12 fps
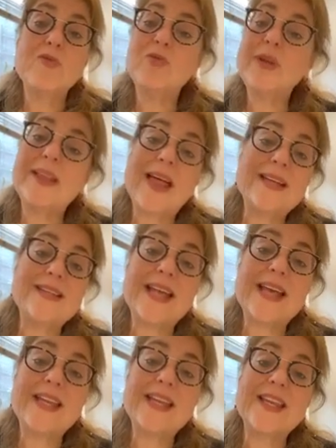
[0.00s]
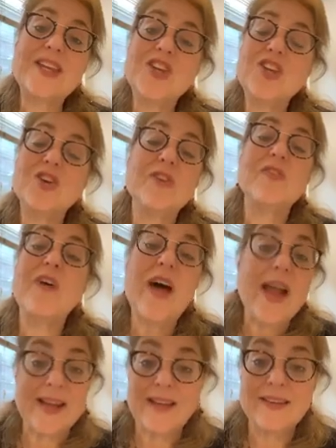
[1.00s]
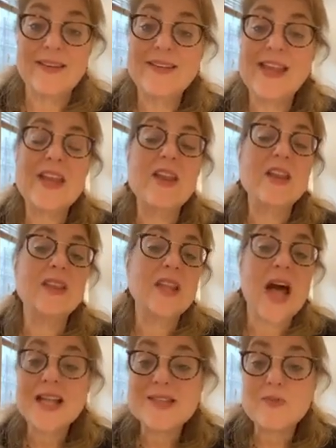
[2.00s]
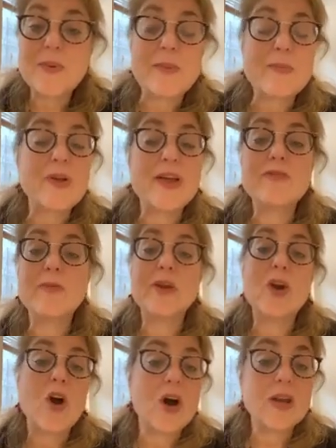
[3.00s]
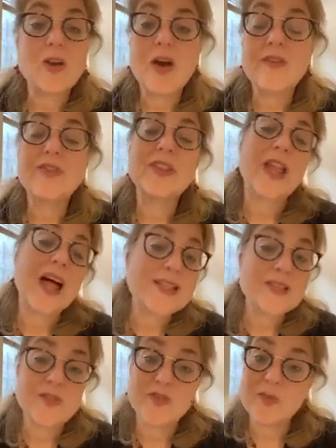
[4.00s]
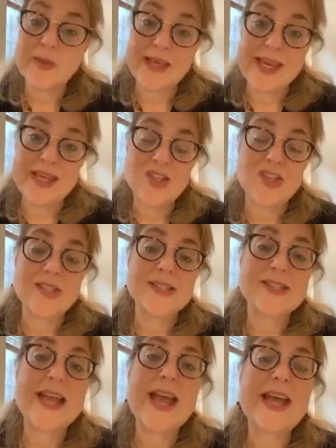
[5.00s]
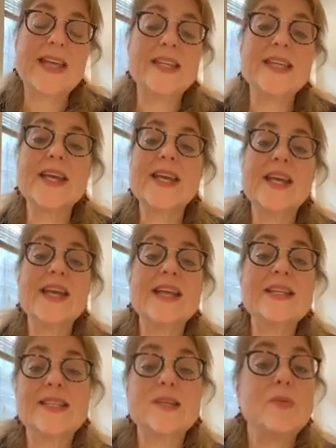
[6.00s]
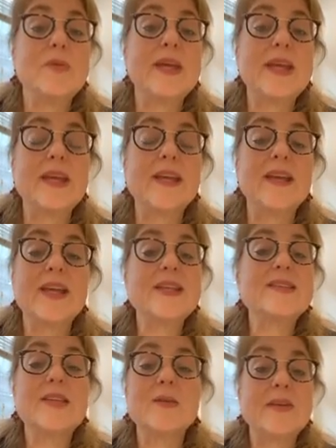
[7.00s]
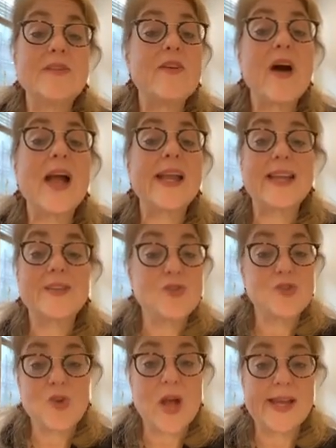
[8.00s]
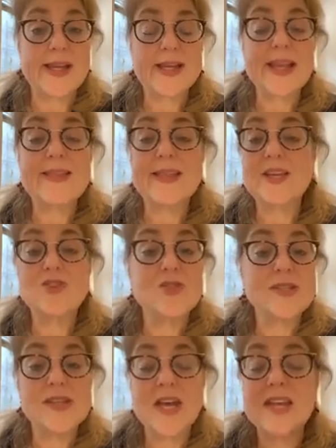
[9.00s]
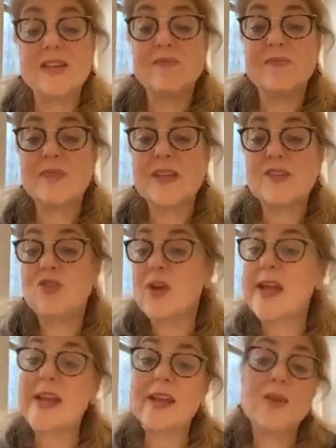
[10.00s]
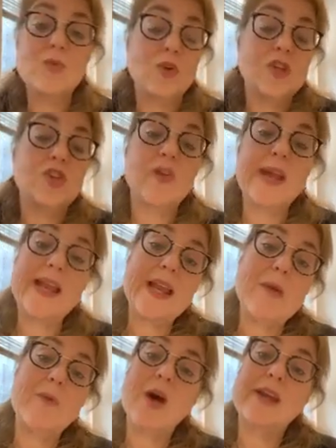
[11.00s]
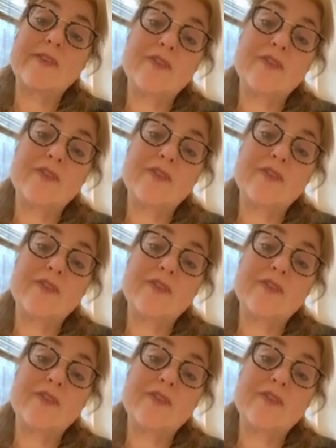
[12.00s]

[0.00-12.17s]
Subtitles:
realize that you're fine, that lots of people have been on and off lots of different medications, and it's going to be fine if you try it and then you decide, great, it worked great, I'm on